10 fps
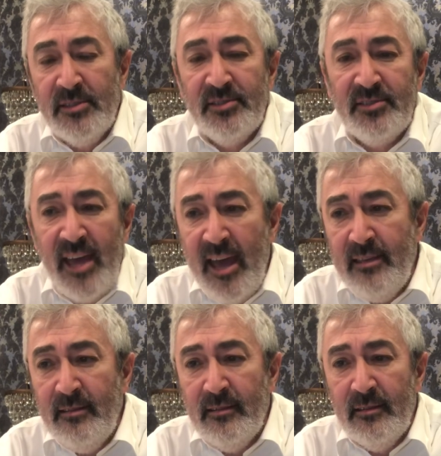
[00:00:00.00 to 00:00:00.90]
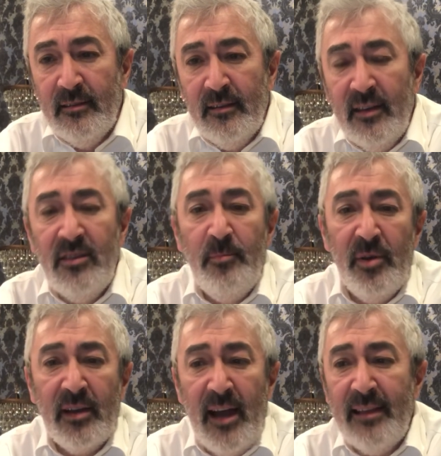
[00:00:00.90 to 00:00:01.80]
said in the
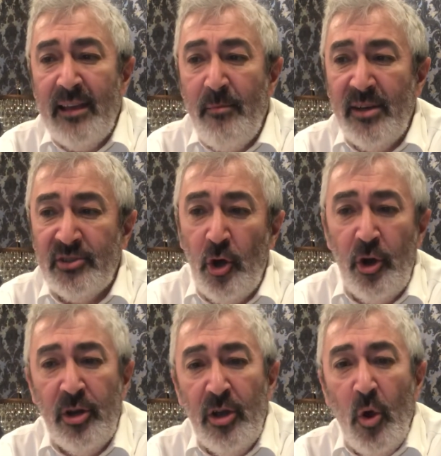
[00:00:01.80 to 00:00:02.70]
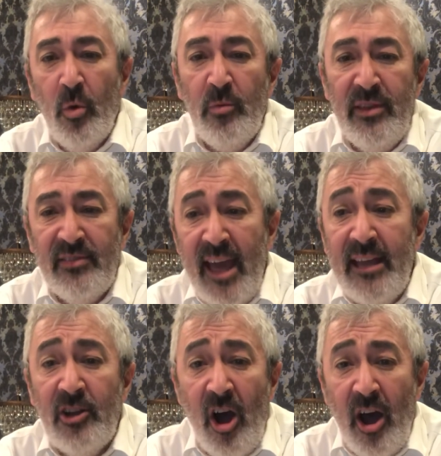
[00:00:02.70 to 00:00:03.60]
Birkat Hamazon, where we
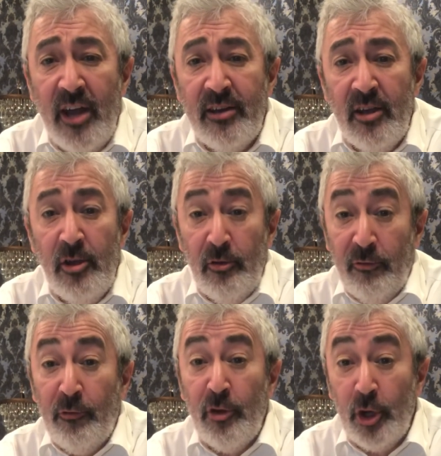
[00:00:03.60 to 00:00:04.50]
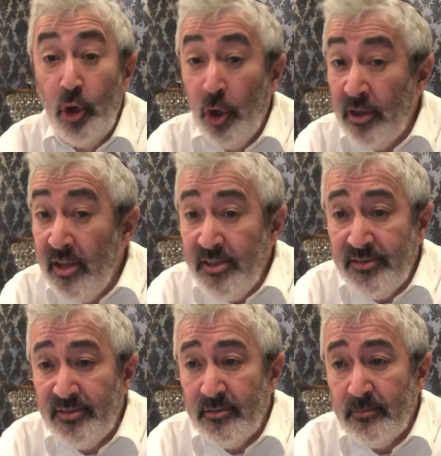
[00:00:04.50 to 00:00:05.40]
thank God for the
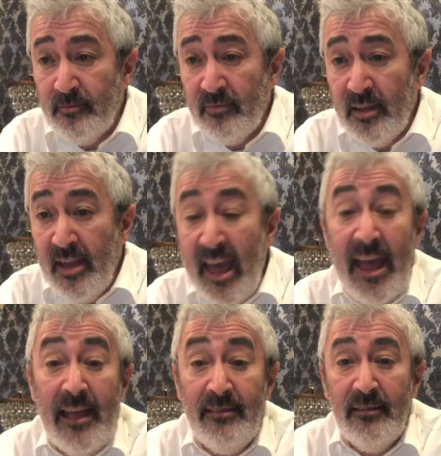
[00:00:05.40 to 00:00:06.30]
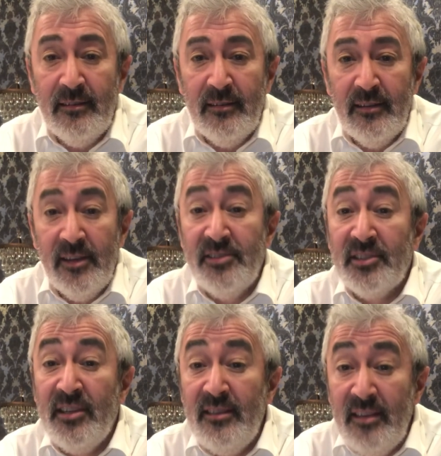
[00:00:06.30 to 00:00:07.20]
goodness and His
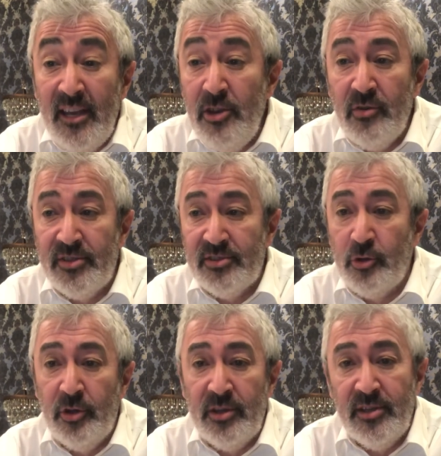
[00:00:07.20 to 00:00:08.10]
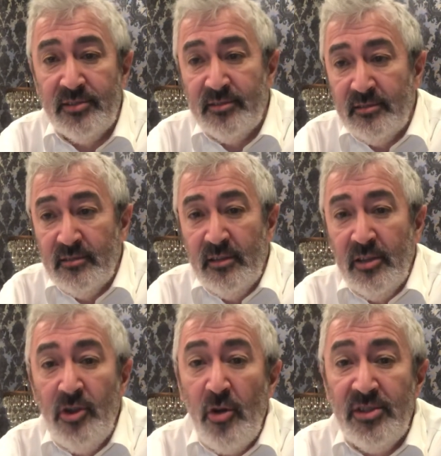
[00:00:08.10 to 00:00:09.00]
continuous goodness.
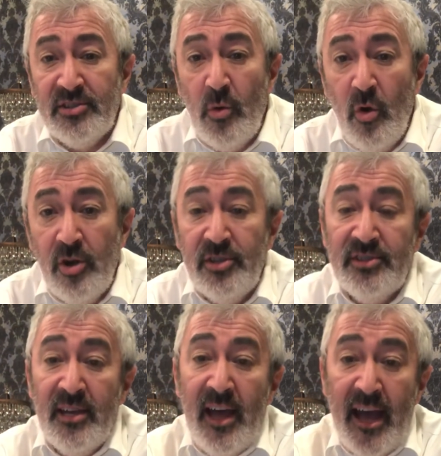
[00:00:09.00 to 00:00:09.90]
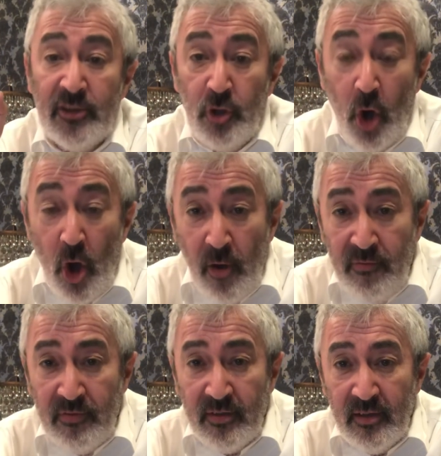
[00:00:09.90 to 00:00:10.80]
Notice the words,
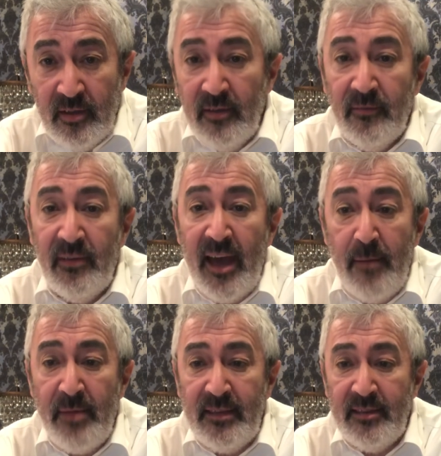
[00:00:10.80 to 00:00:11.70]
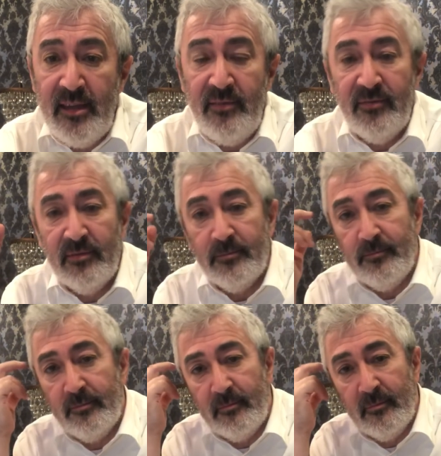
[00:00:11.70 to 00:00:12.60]
Hatov ve'hametiv.
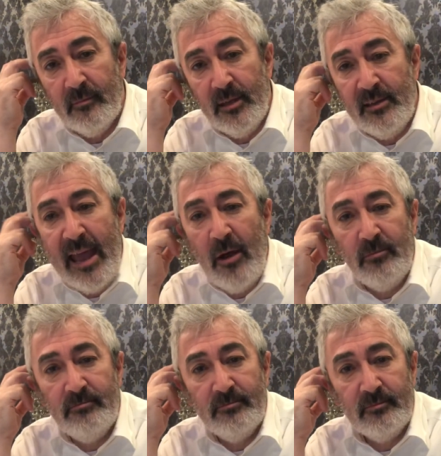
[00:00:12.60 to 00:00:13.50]
Now,